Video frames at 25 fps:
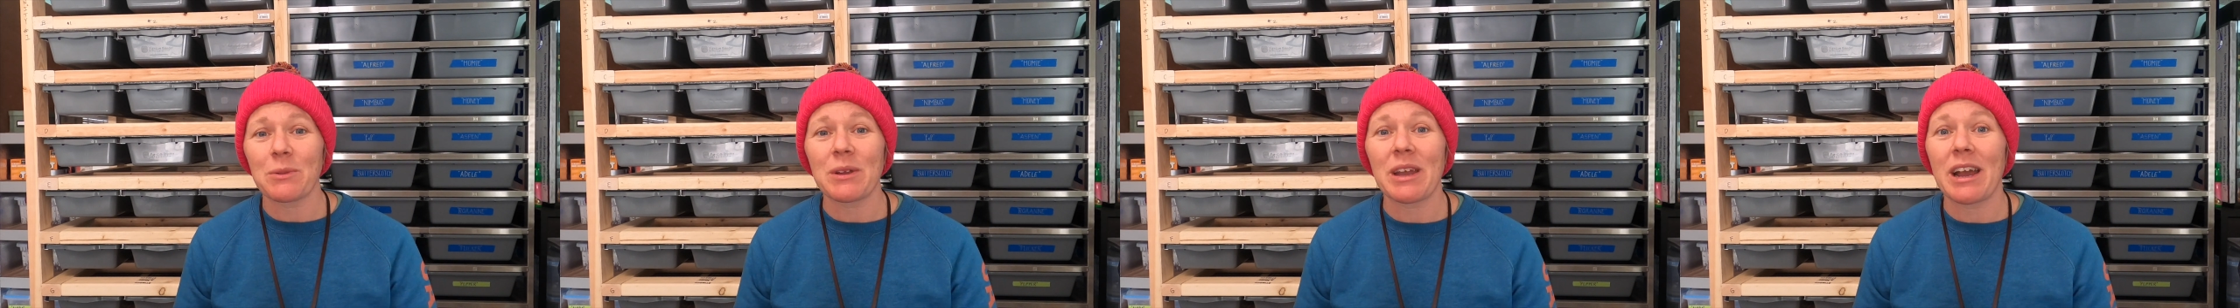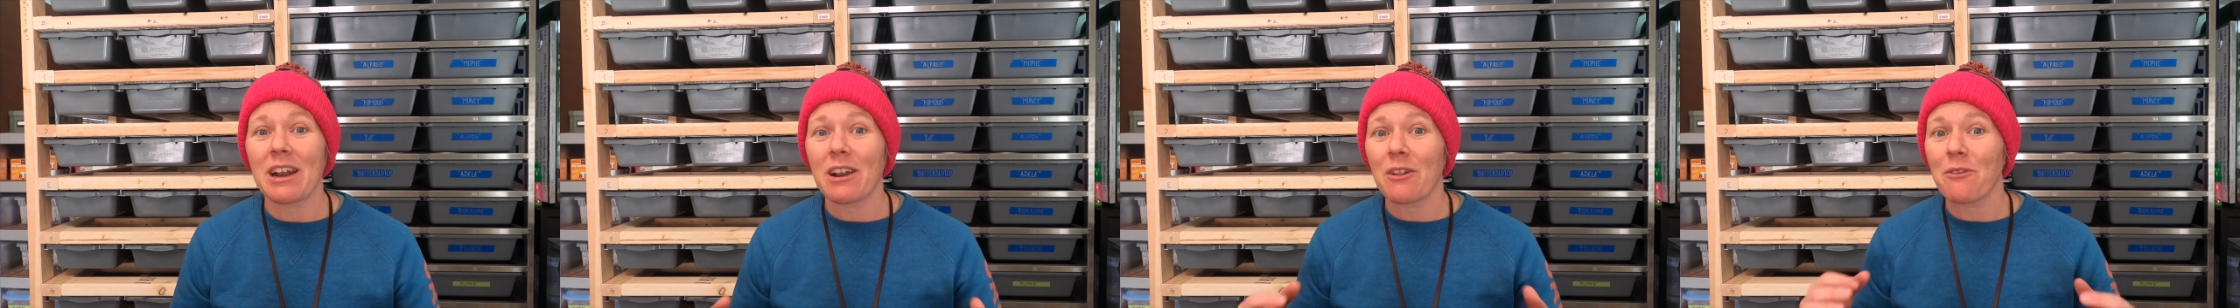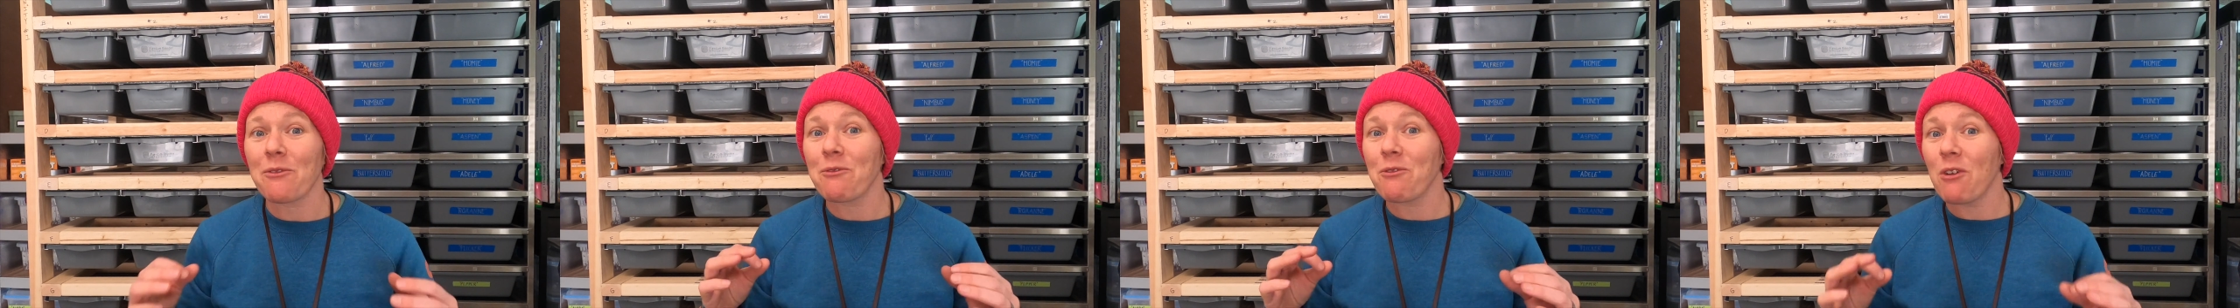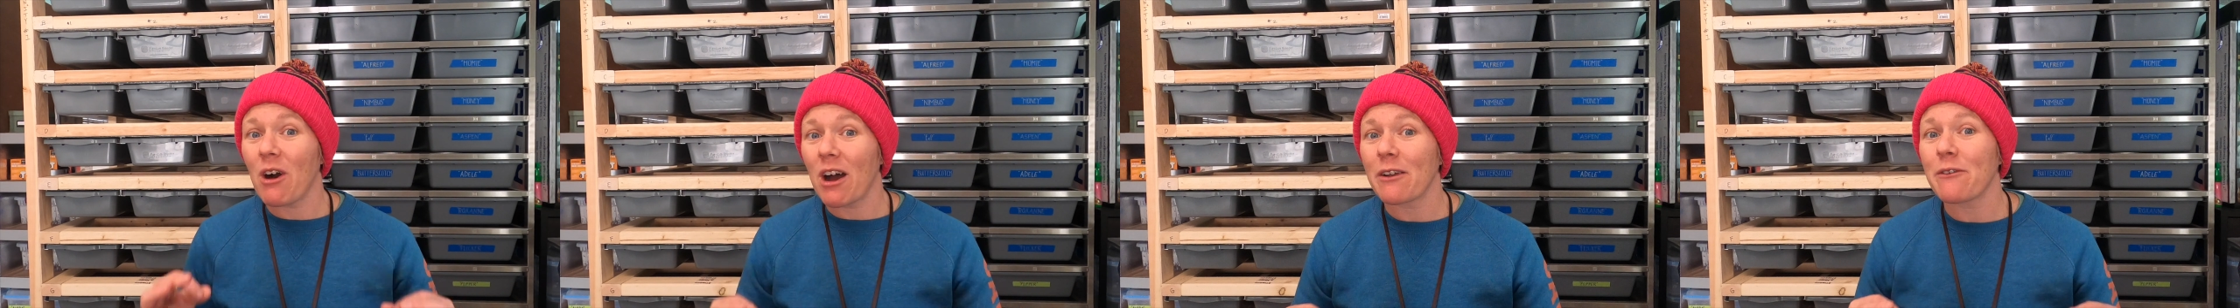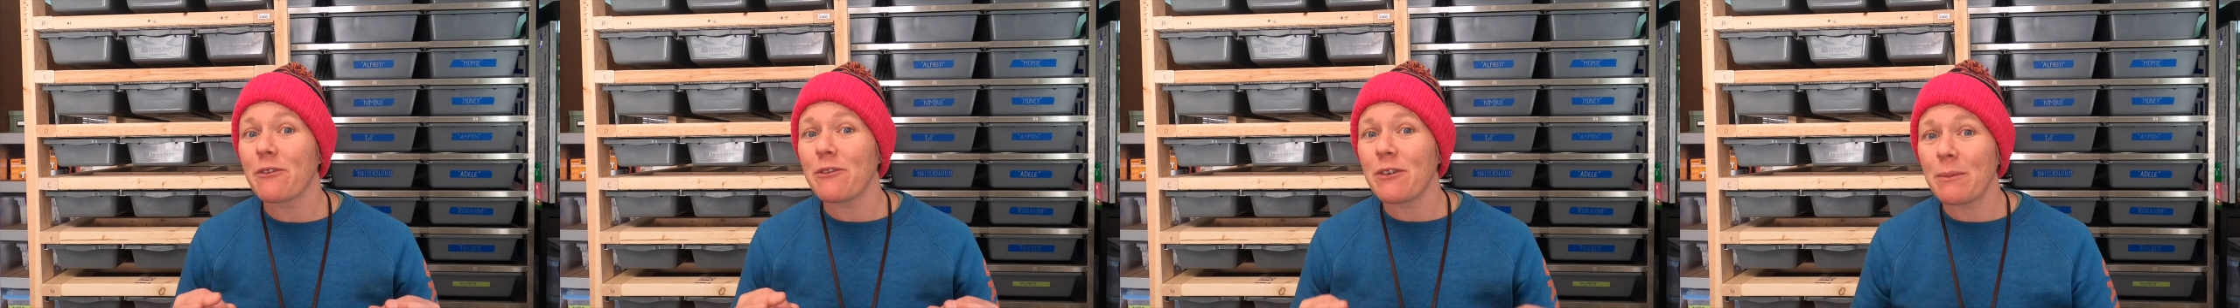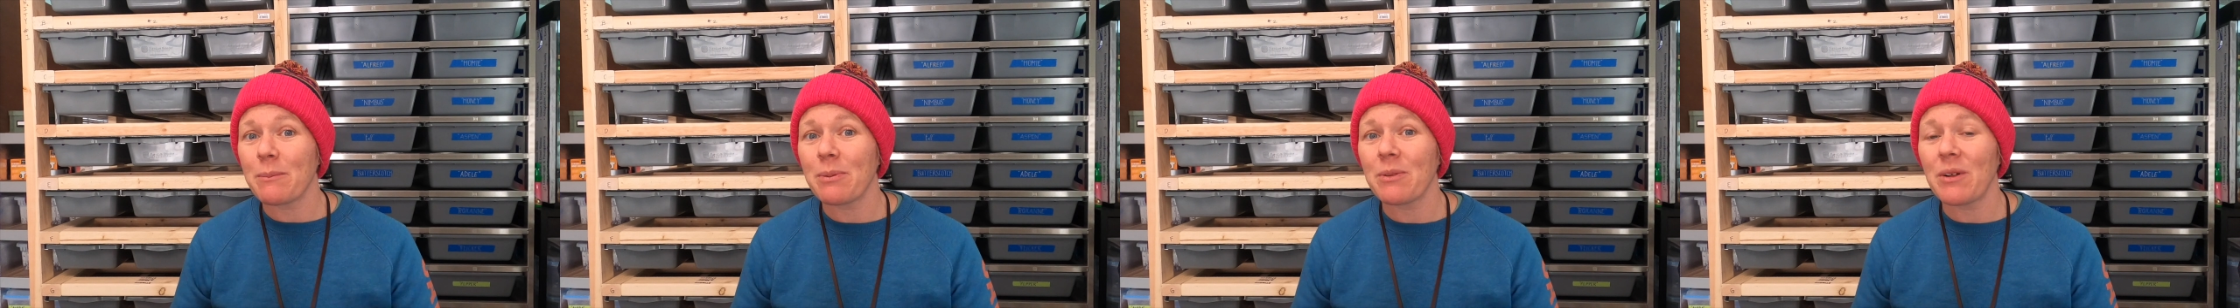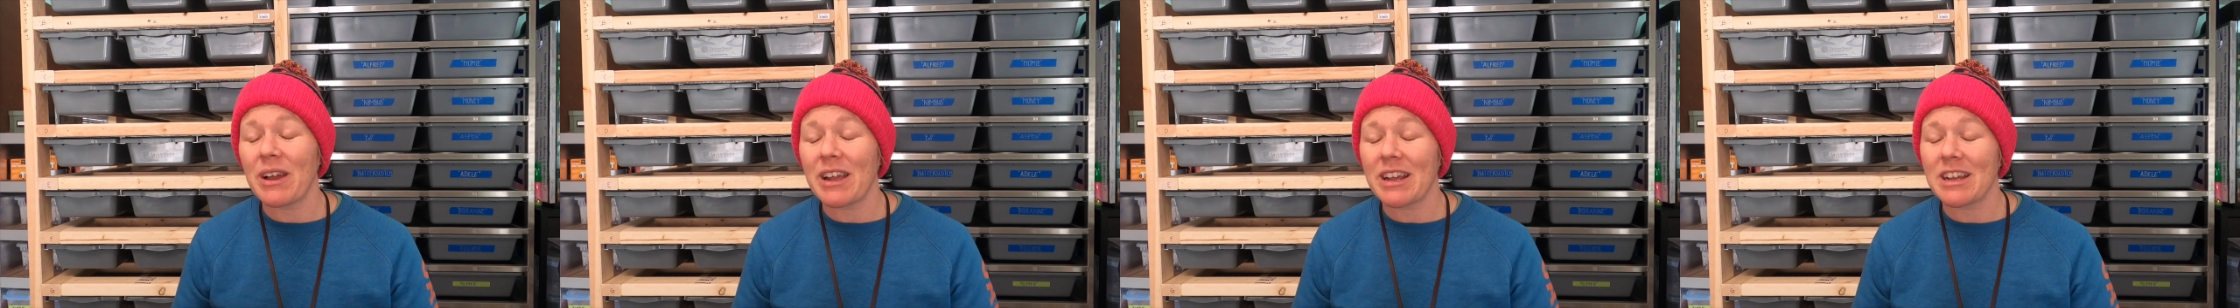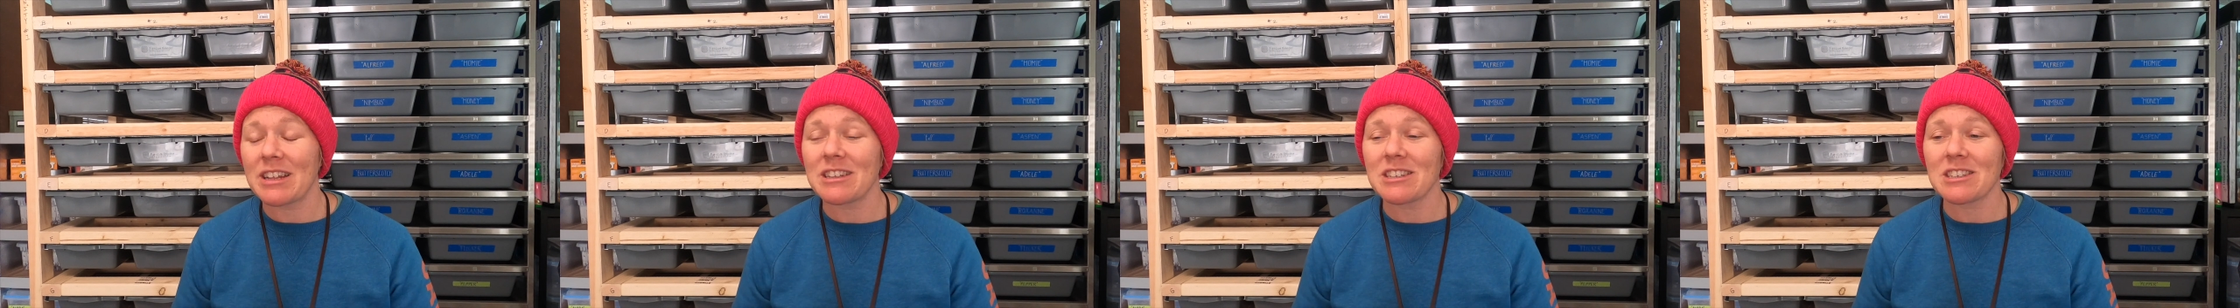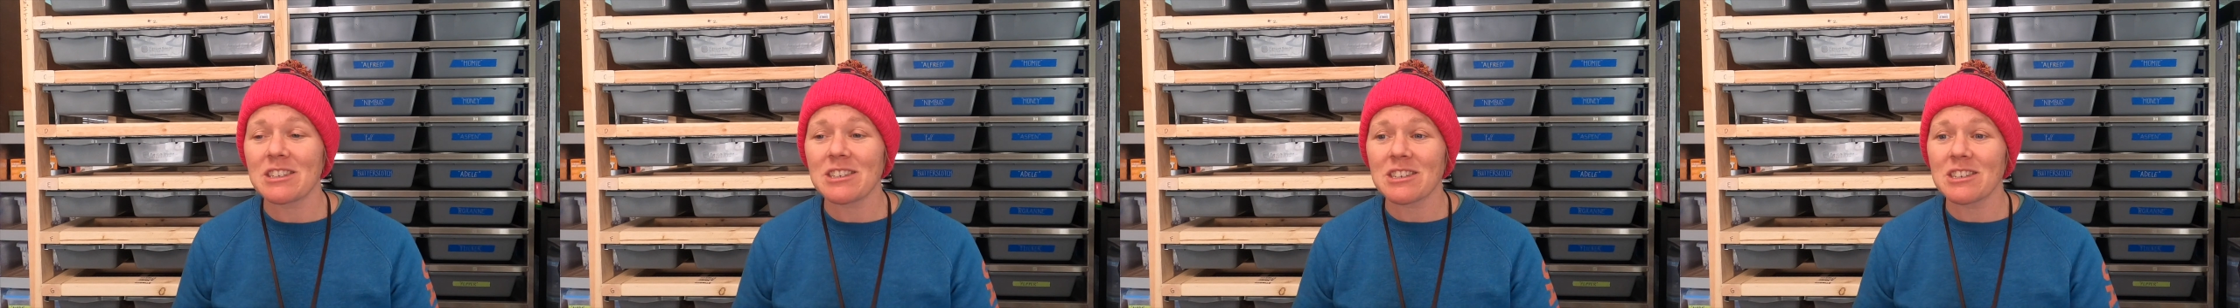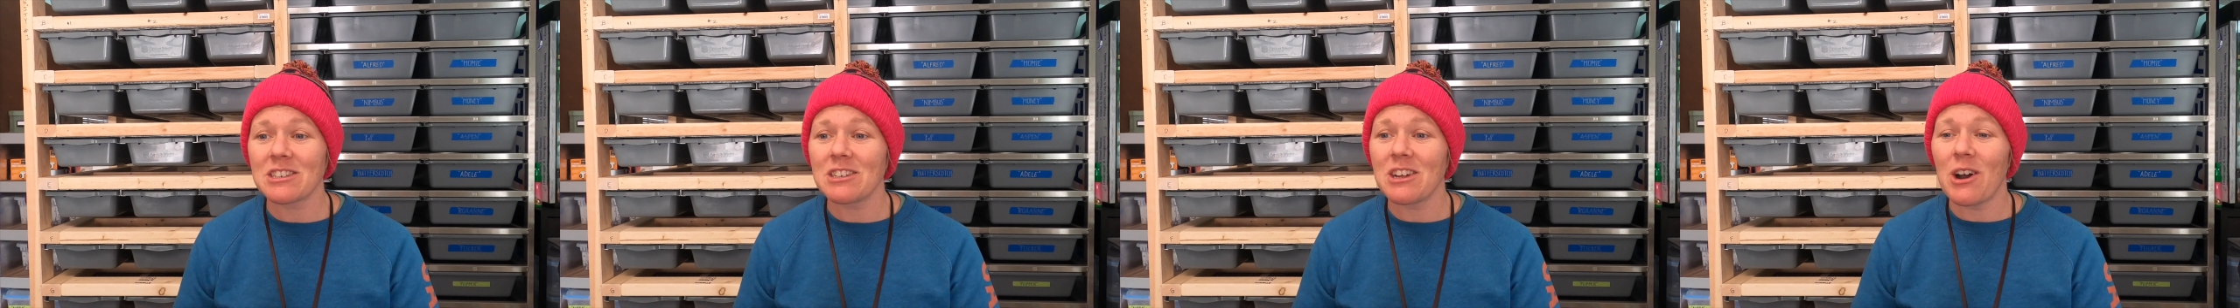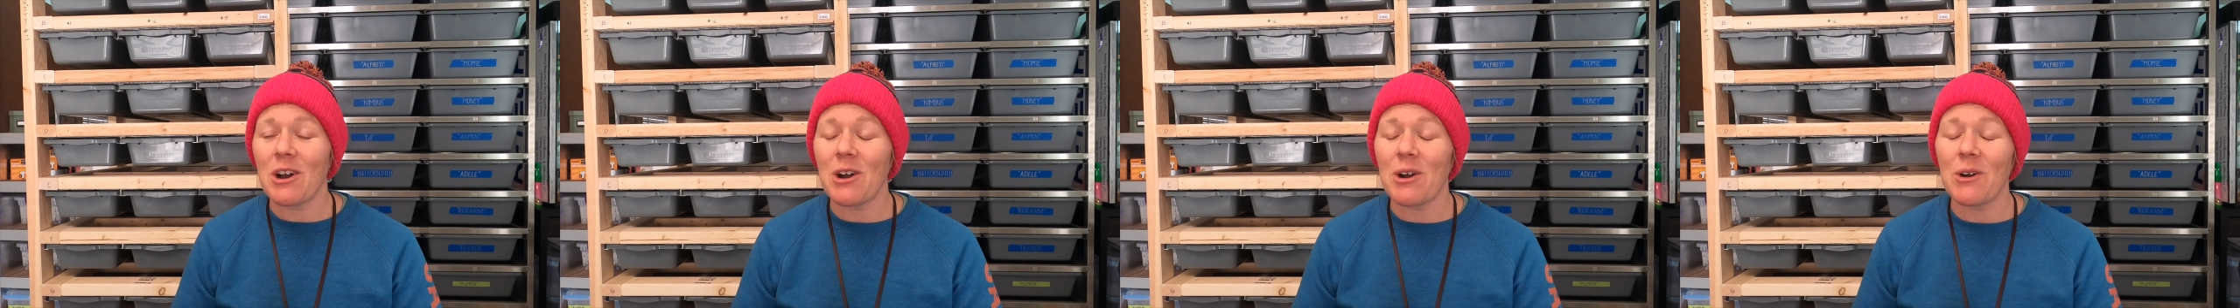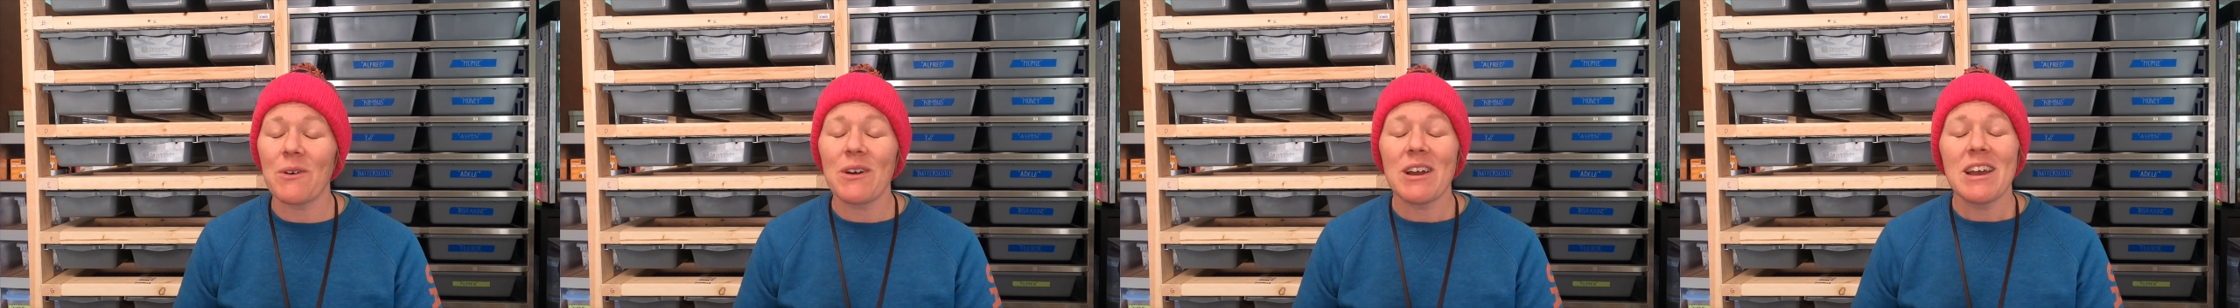We had a lot of fun playing in the
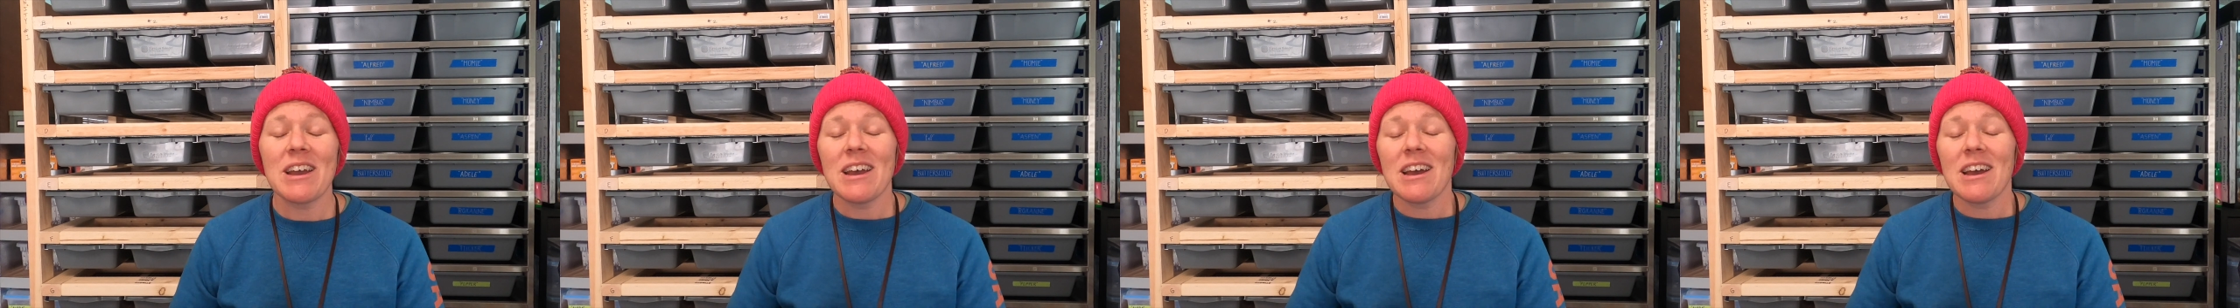snow